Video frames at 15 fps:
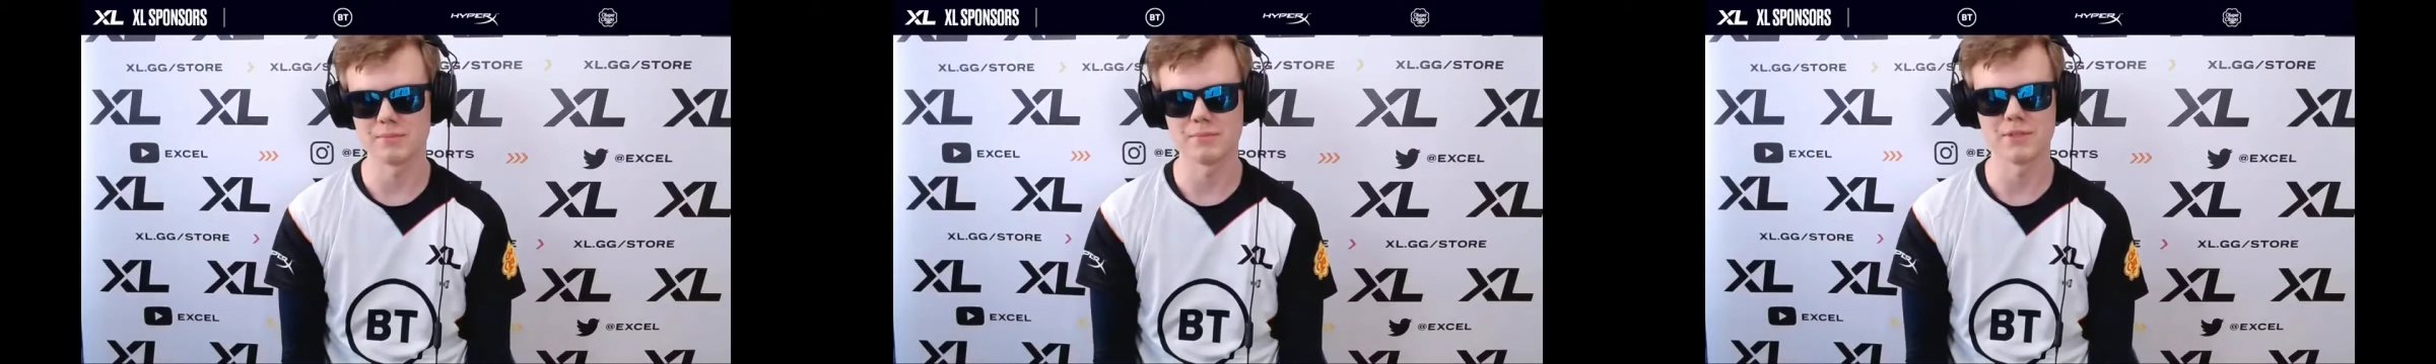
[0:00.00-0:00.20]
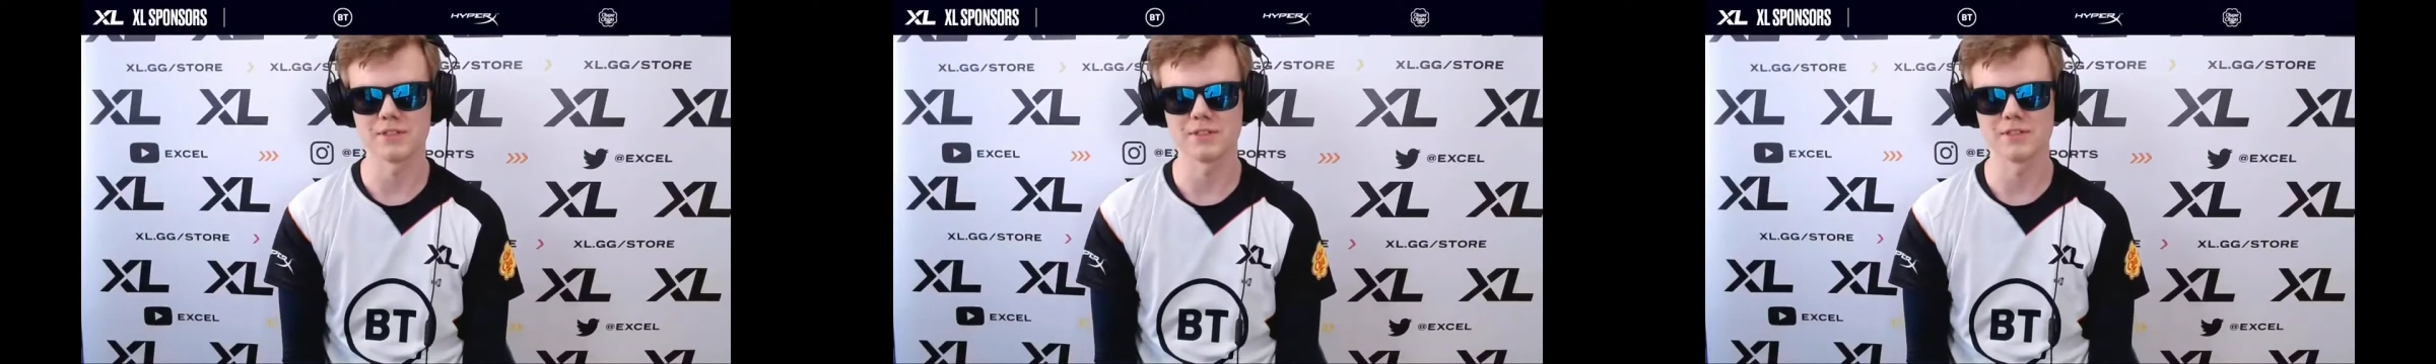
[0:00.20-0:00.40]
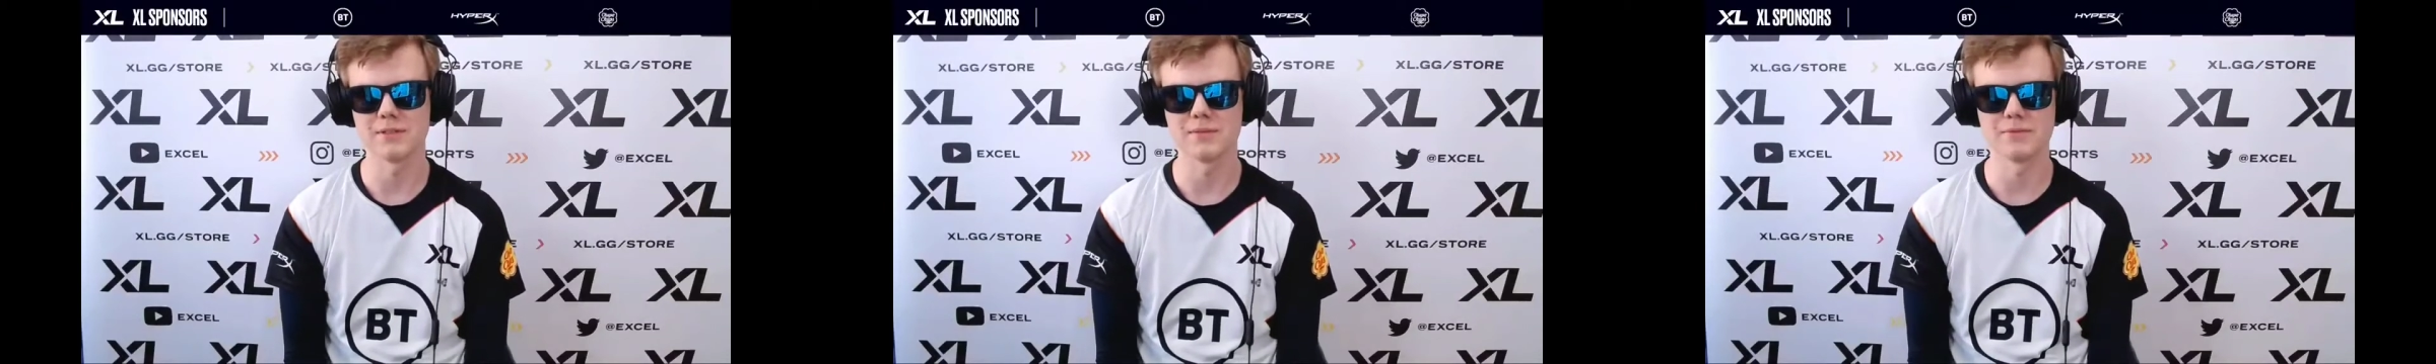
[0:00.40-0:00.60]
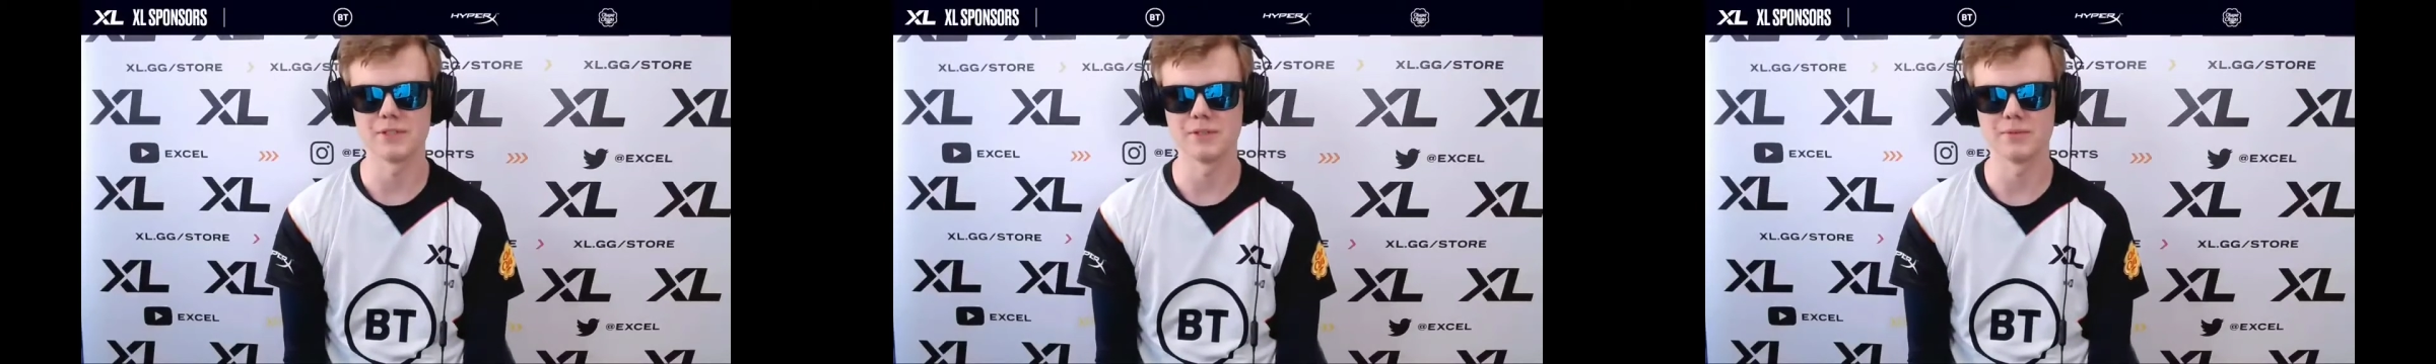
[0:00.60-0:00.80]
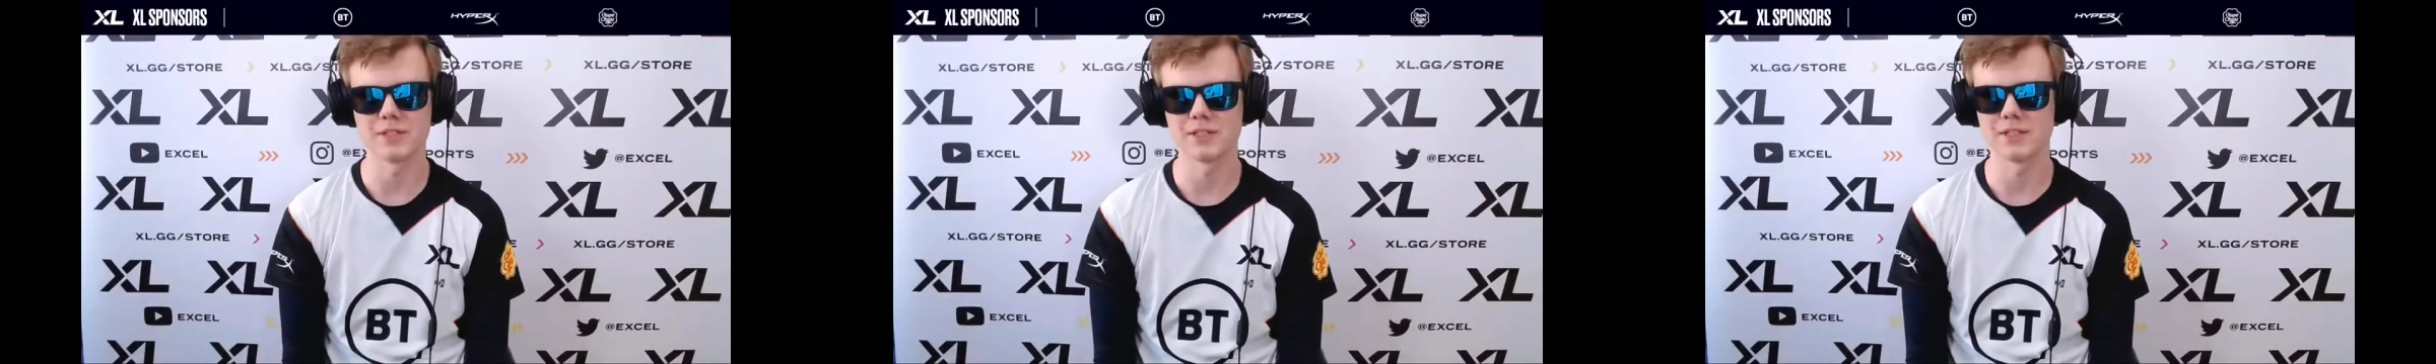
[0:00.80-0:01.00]
but
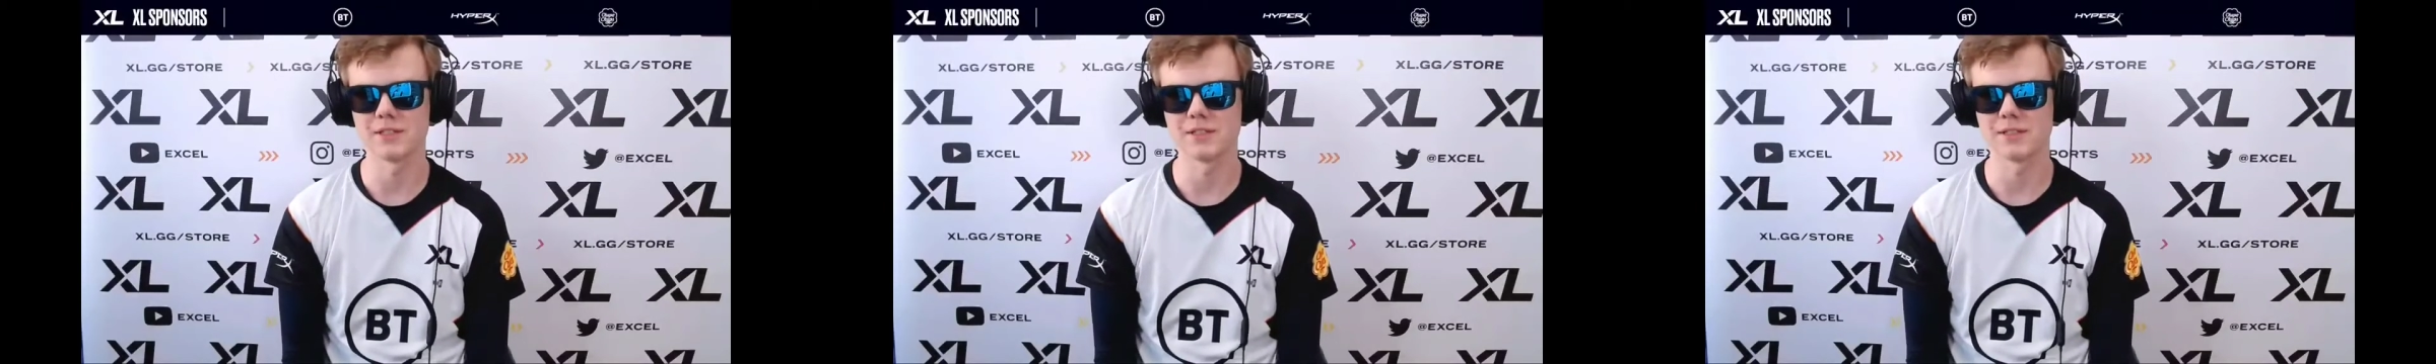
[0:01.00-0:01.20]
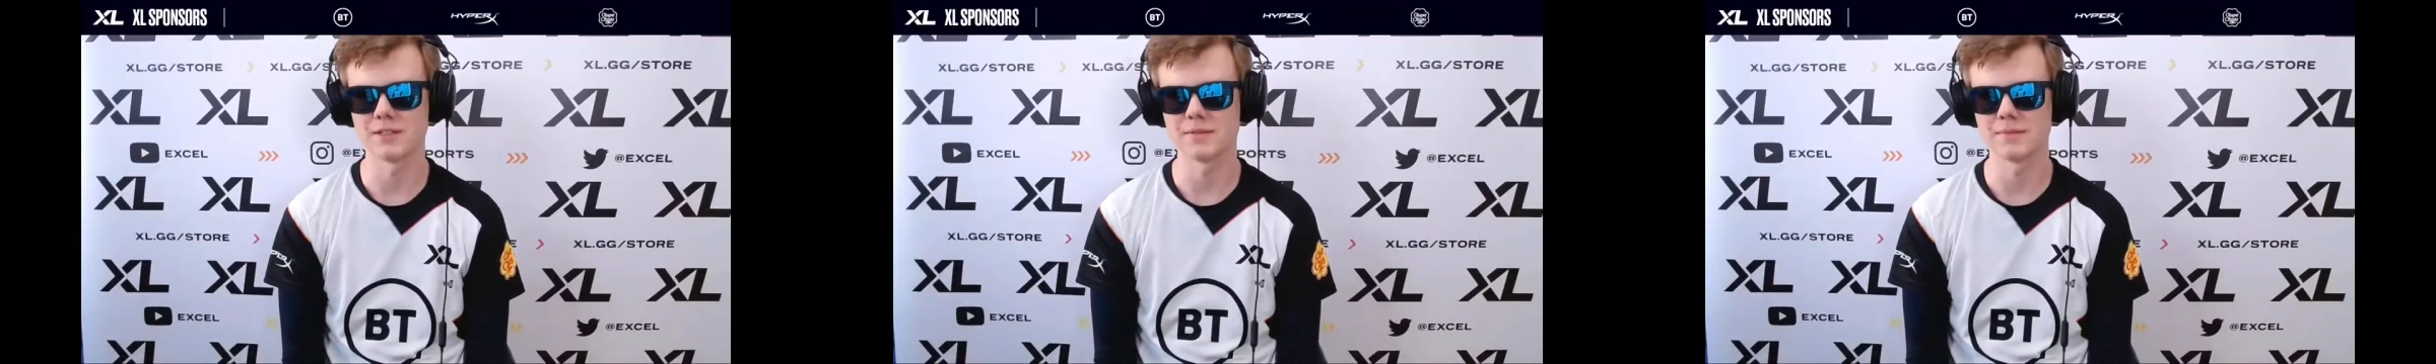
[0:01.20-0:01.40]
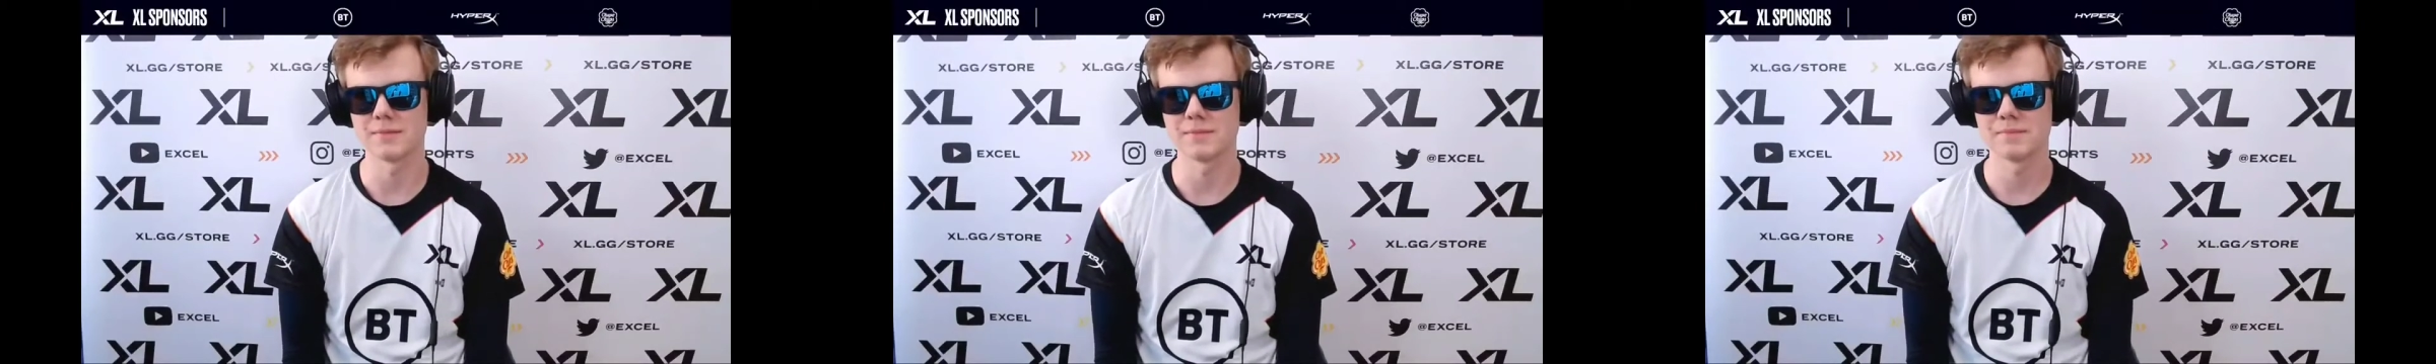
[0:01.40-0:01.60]
hopefully we can uh,